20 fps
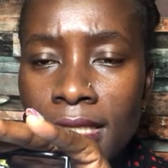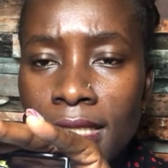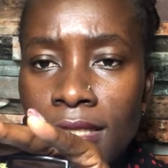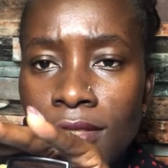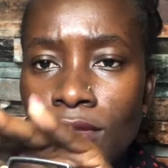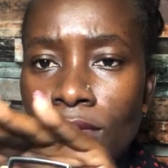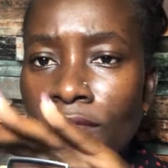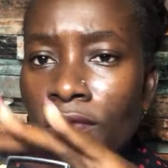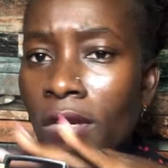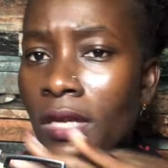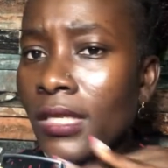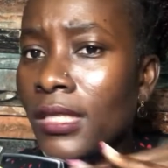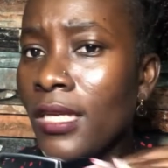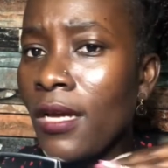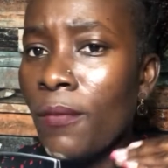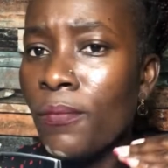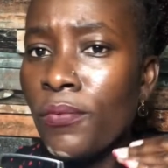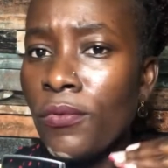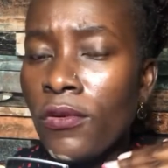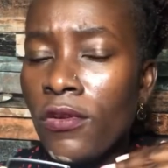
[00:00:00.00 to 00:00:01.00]
So for
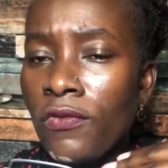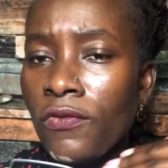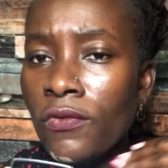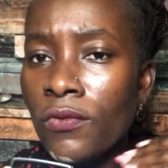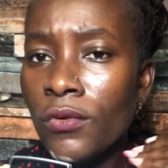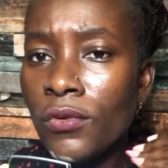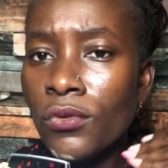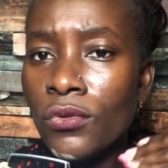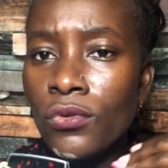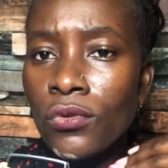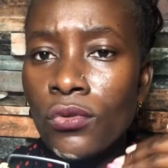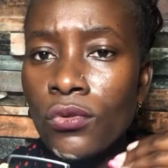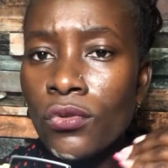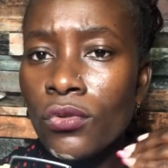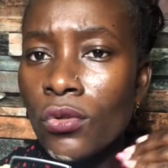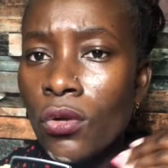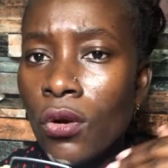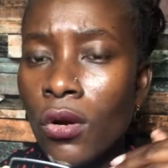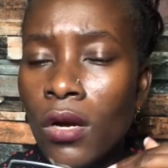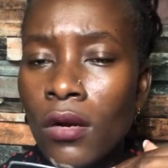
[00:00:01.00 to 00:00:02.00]
example, if you want to
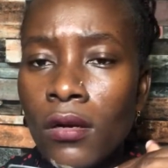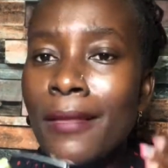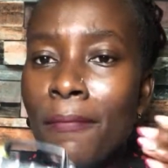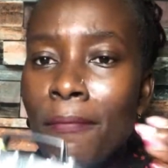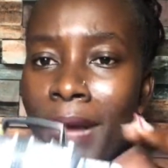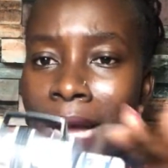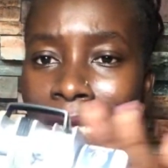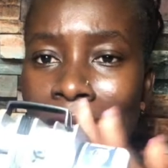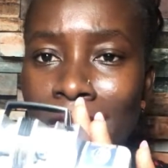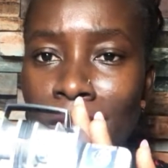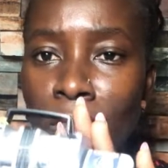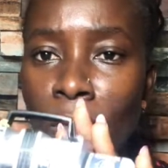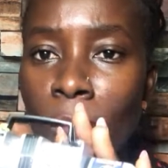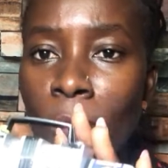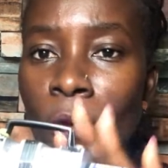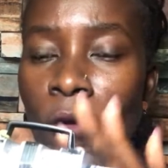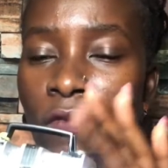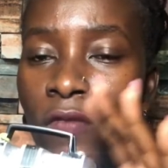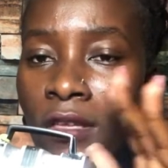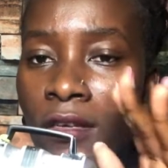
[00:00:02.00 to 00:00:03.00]
stock a maximum
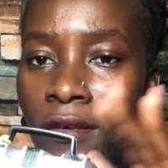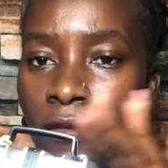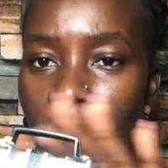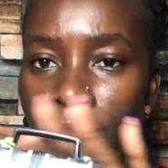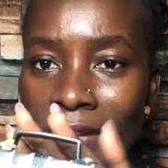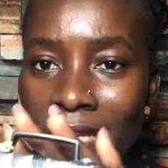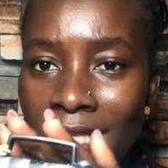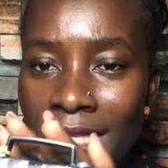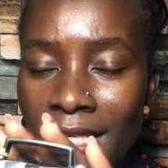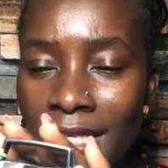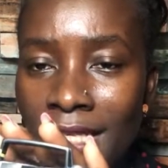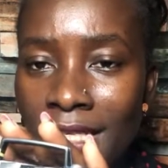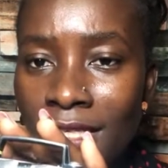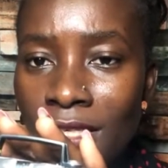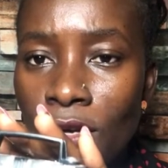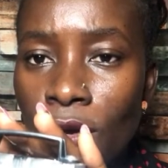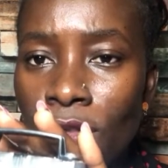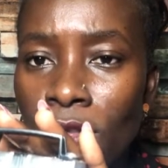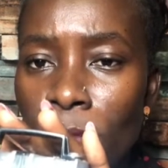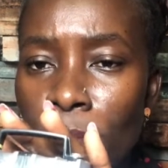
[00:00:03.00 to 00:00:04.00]
of the facility
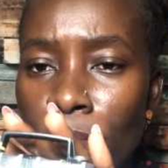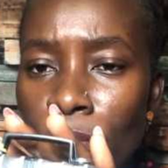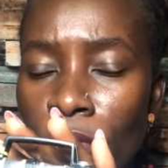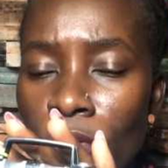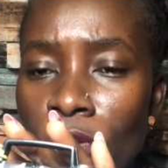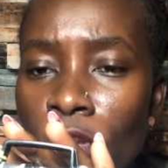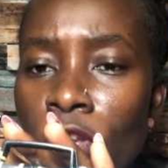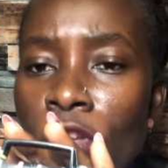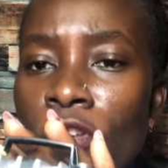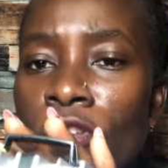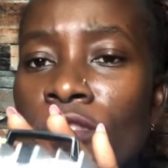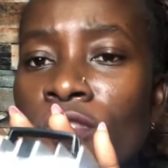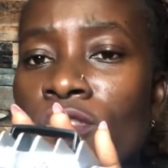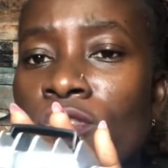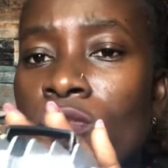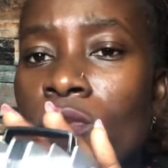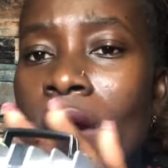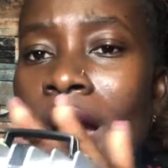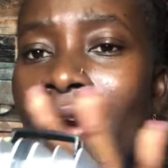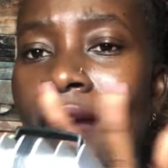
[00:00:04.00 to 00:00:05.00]
or the pond, you
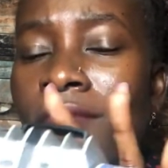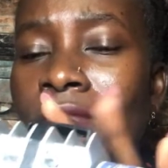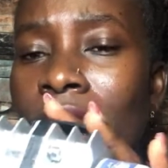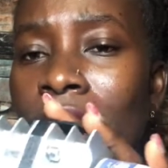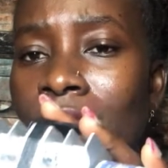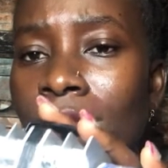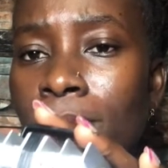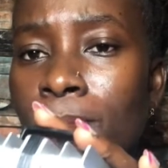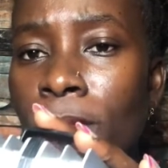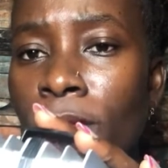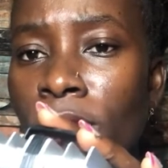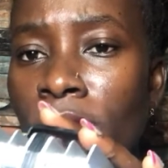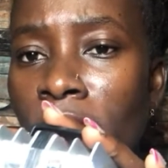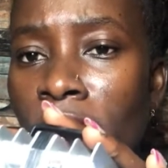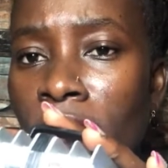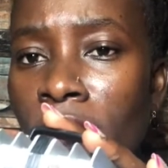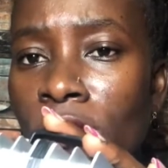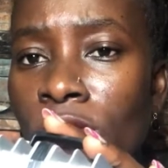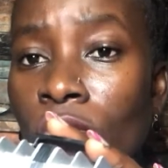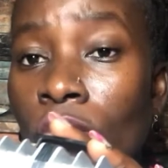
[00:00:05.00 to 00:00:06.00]
should have this pond
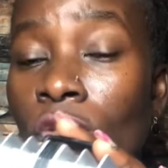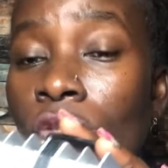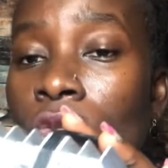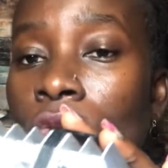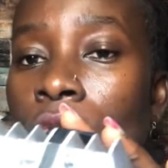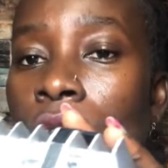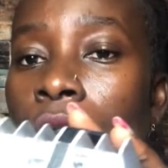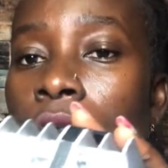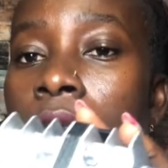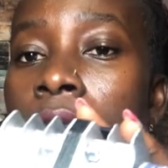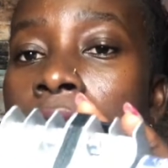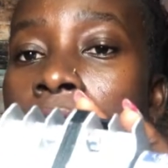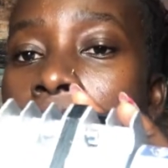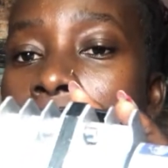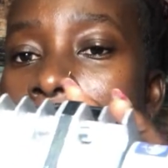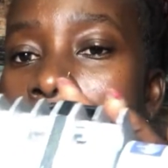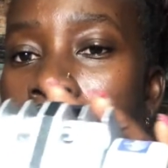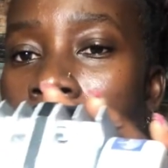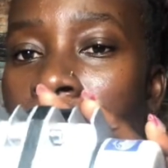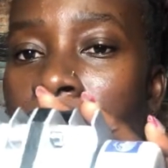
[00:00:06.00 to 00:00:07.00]
aerator to
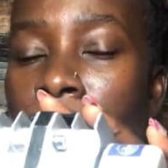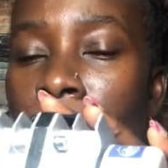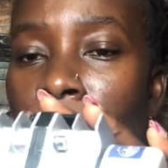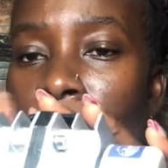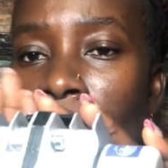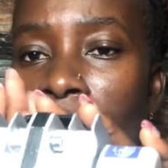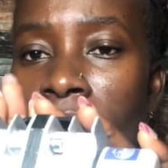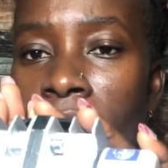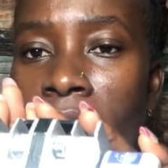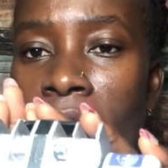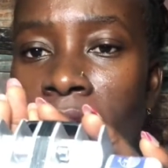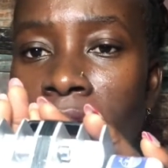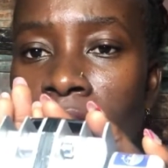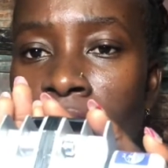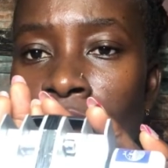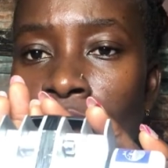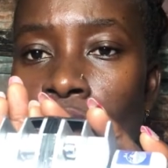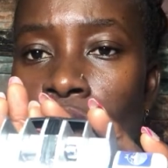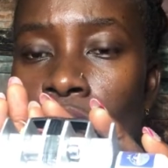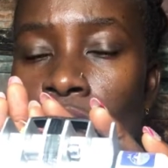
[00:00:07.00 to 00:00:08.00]
add more air
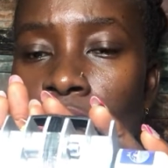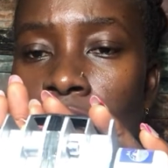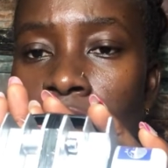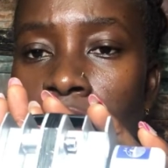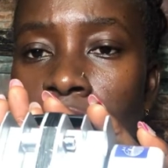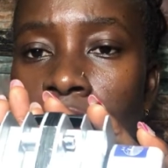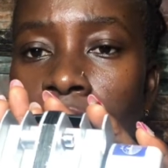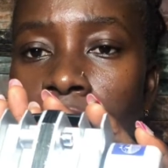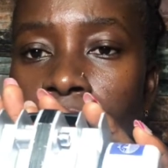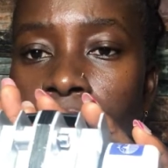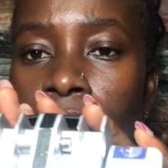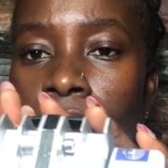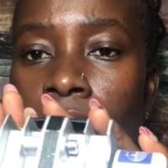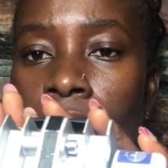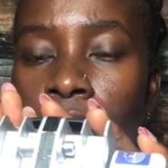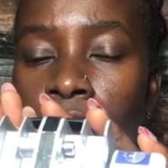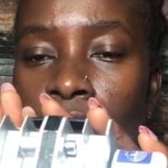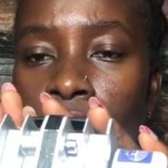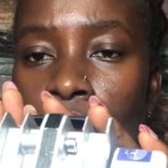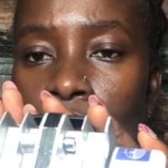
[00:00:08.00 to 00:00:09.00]
into
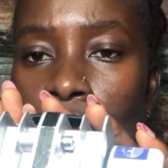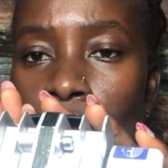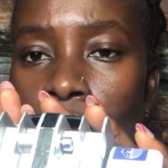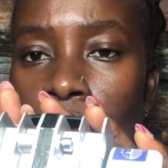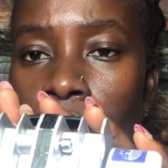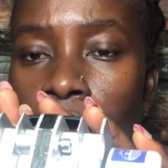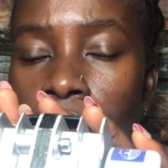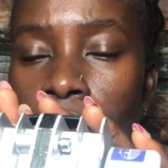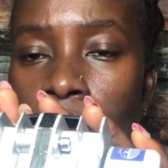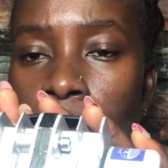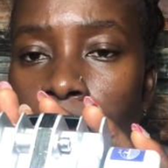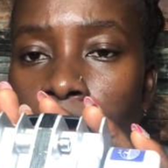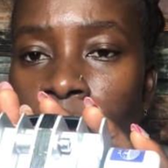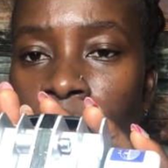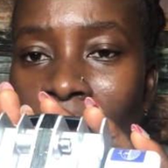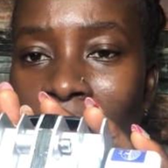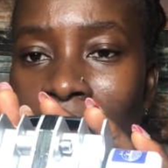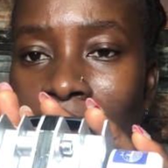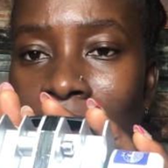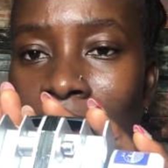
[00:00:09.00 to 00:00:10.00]
the
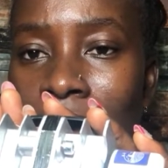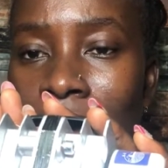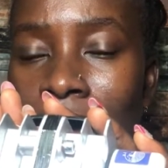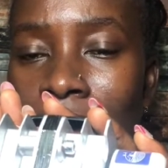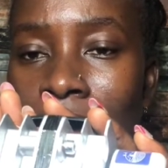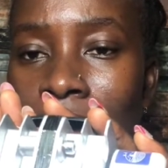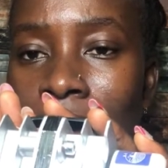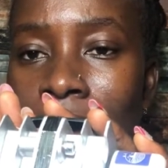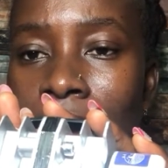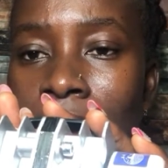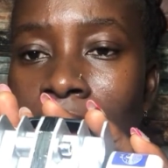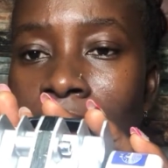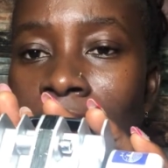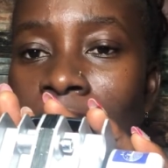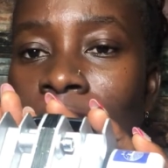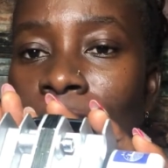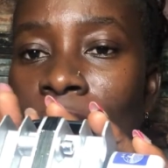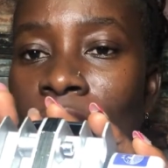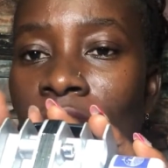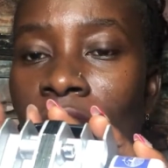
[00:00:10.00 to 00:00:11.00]
facility,
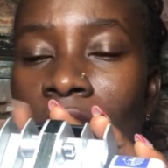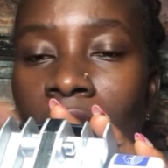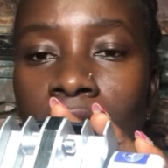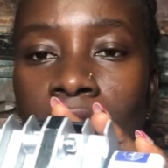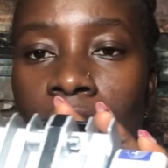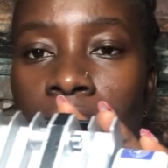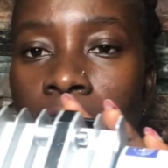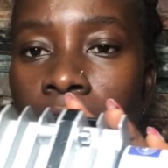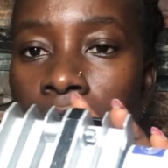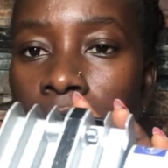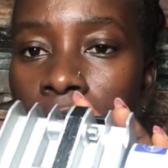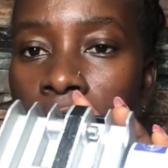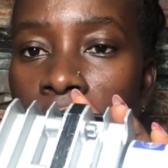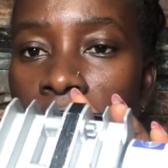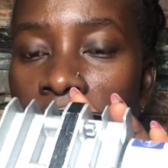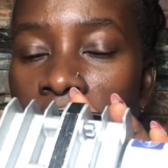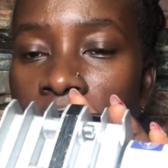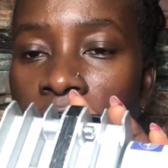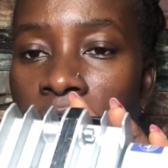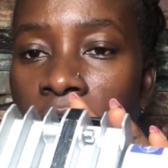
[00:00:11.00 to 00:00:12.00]
especially in
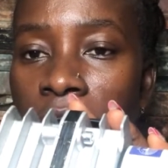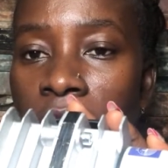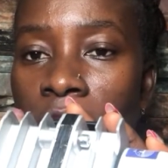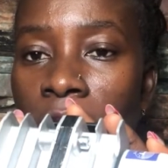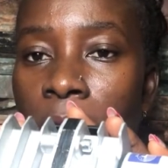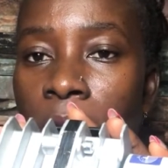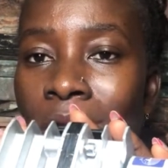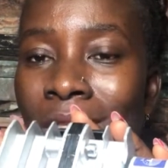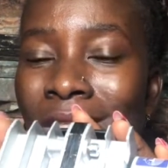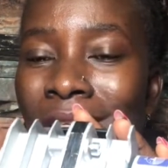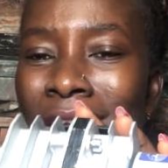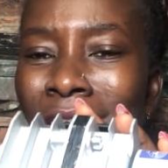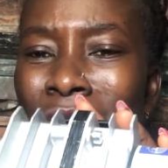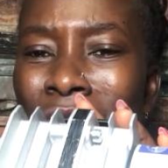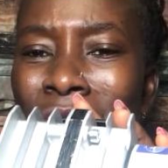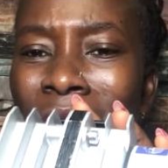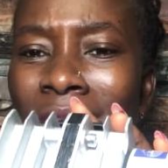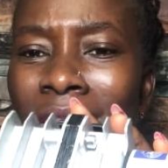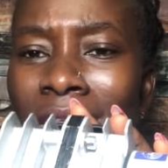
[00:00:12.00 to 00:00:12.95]
Africa. But in US,